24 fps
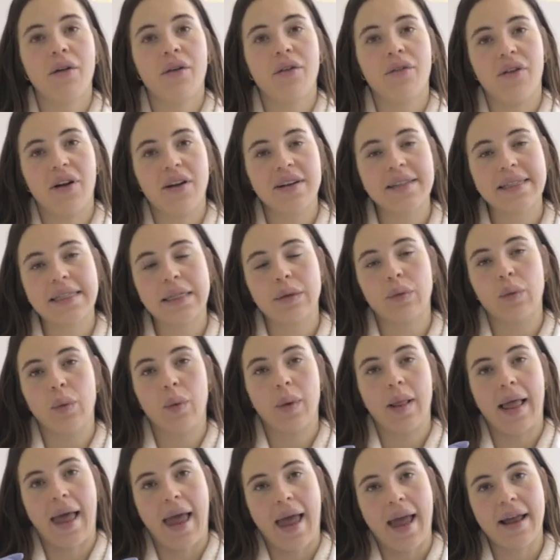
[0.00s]
First, we will
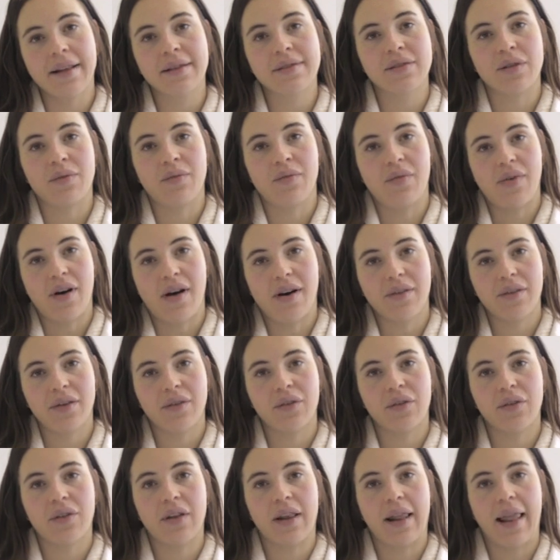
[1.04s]
add some water to
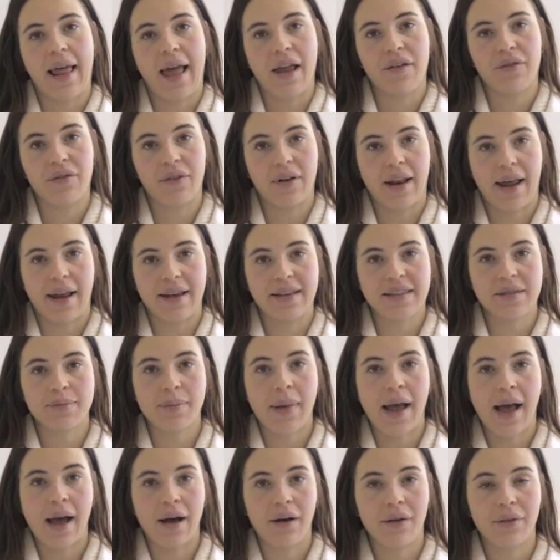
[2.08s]
the lyophilized
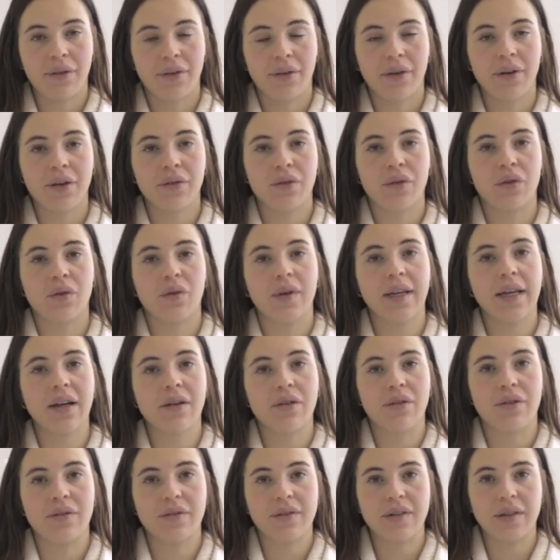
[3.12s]
powder to
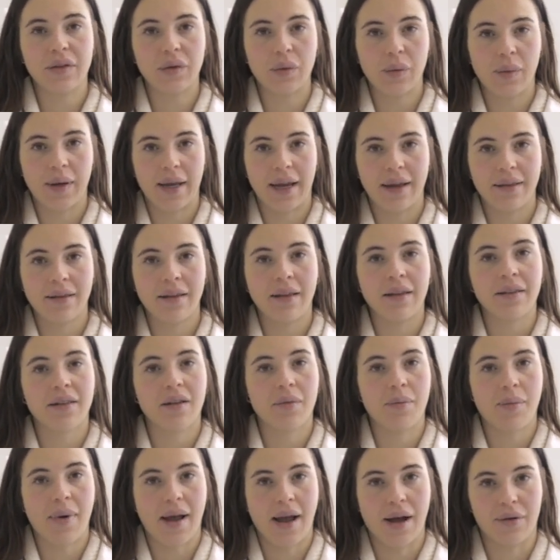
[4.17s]
reconcentrate
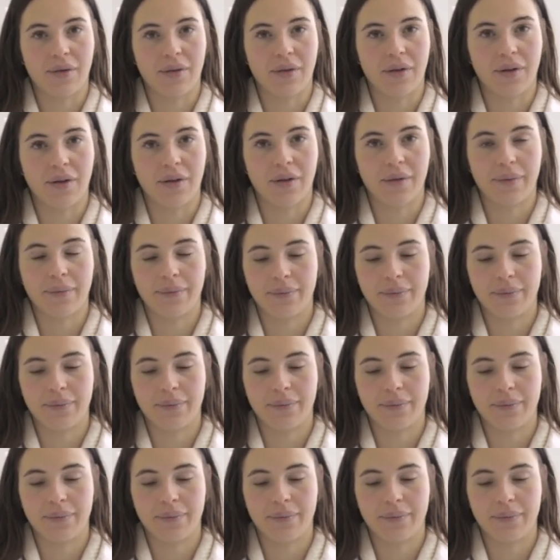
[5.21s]
the powder.